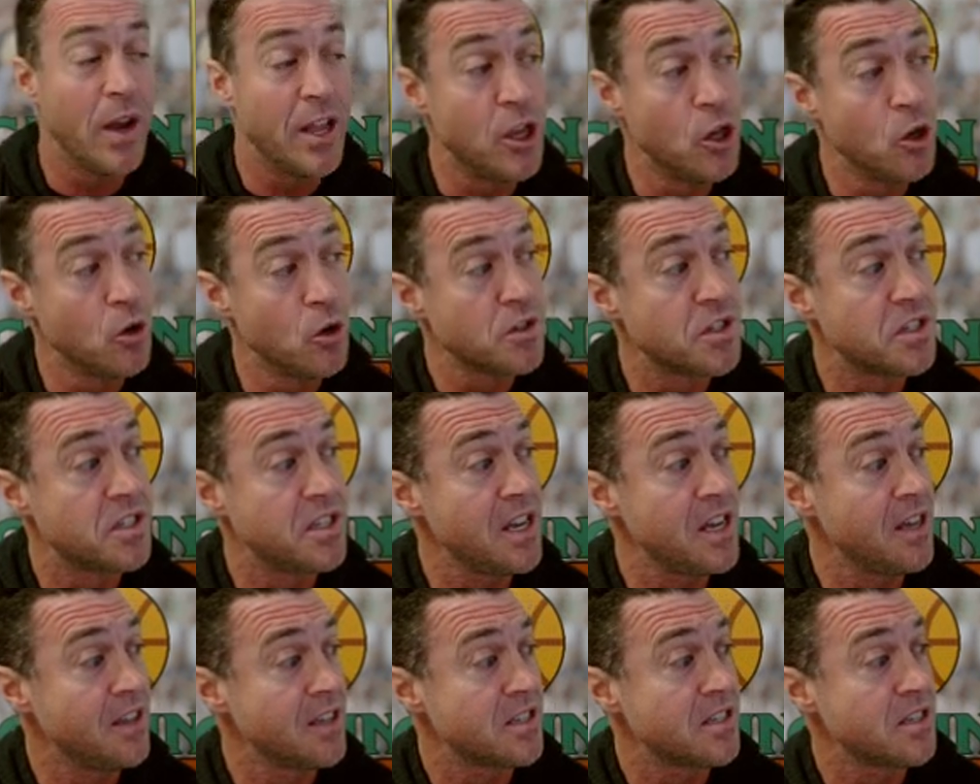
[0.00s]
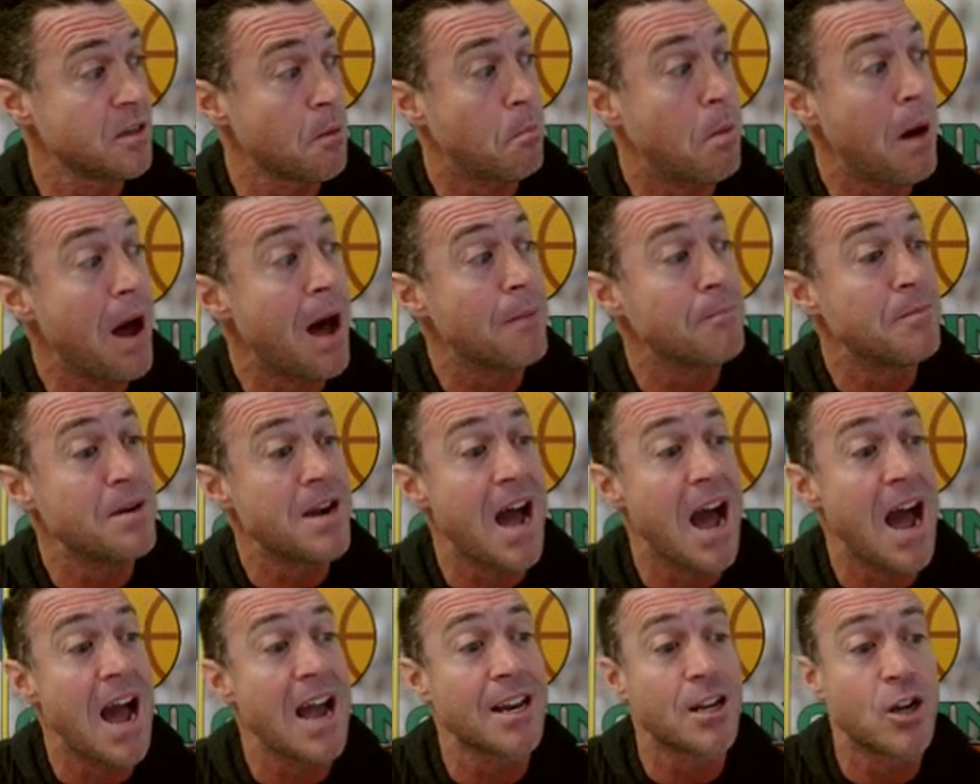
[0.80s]
and you'll see this is a Pop
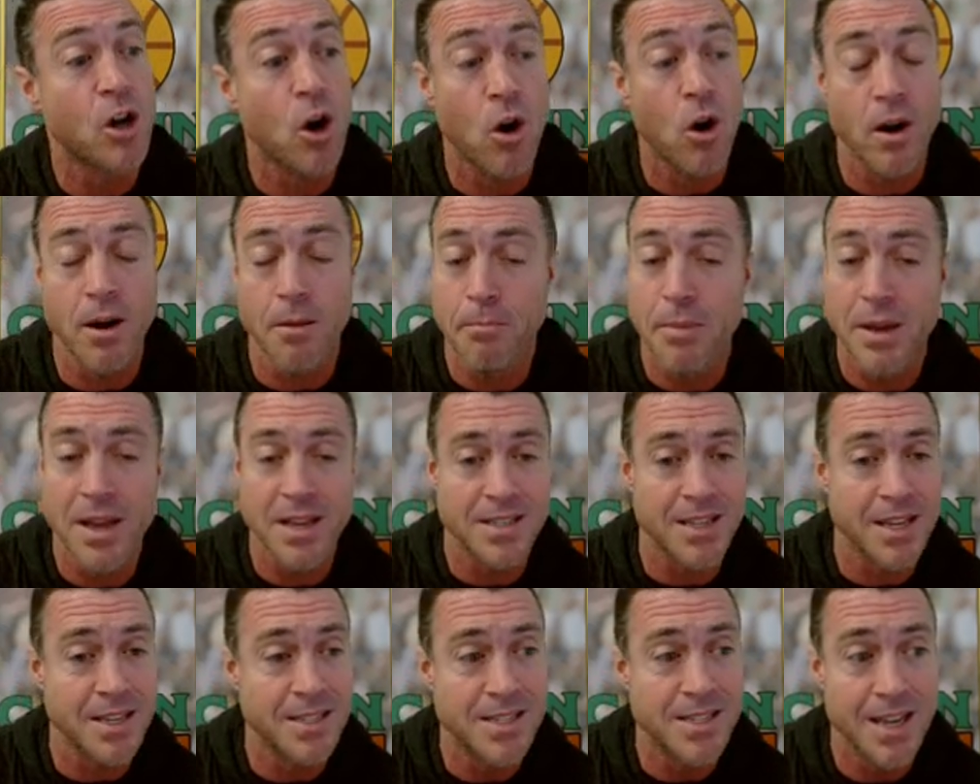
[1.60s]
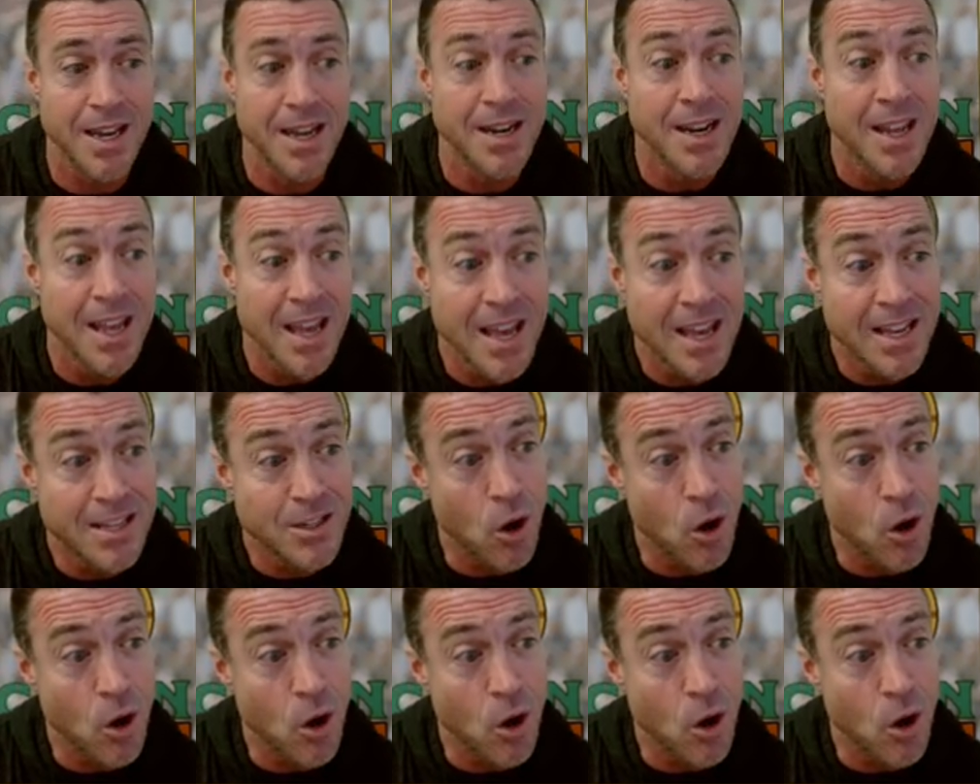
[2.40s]
9 card in PSA 10.